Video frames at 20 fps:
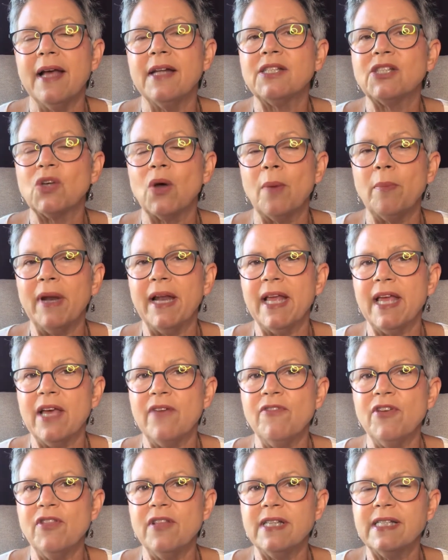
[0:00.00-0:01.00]
and so I'm gonna
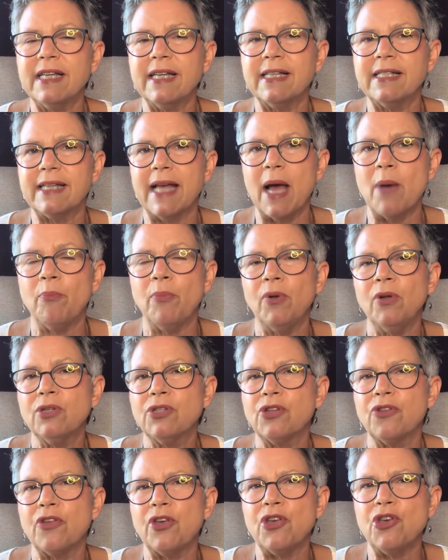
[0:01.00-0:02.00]
give you this example
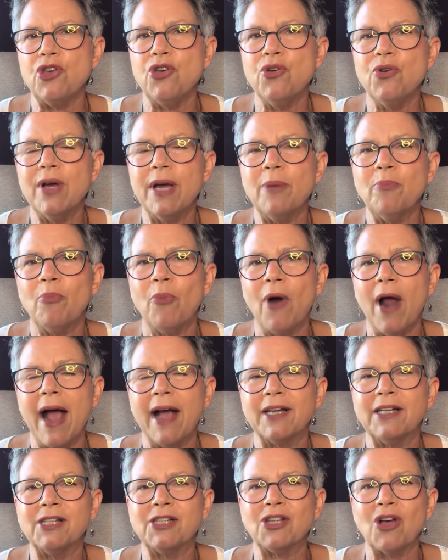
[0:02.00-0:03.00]
so that you can
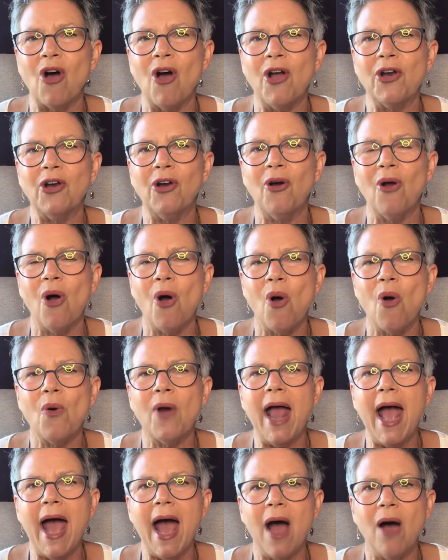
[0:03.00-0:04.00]
practice on your own
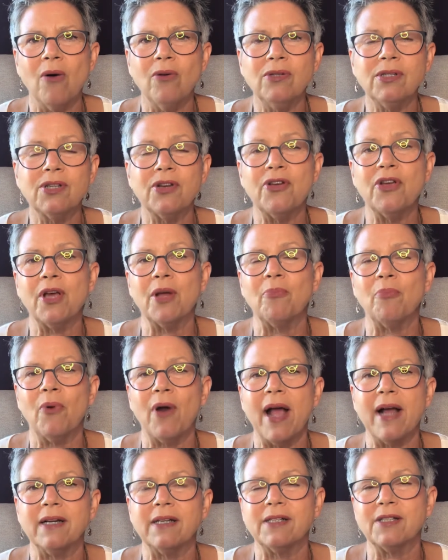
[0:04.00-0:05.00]
house, so you can
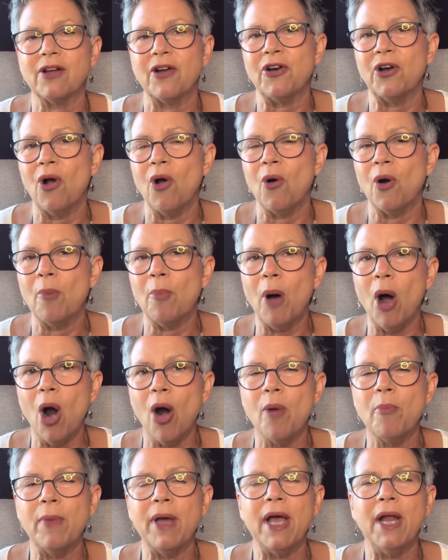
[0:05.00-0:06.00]
practice on your own
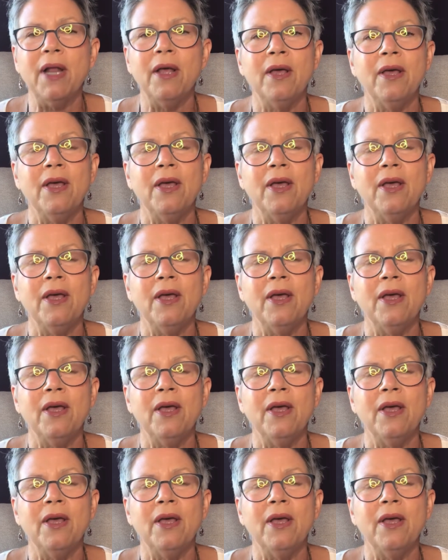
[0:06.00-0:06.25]
apartment,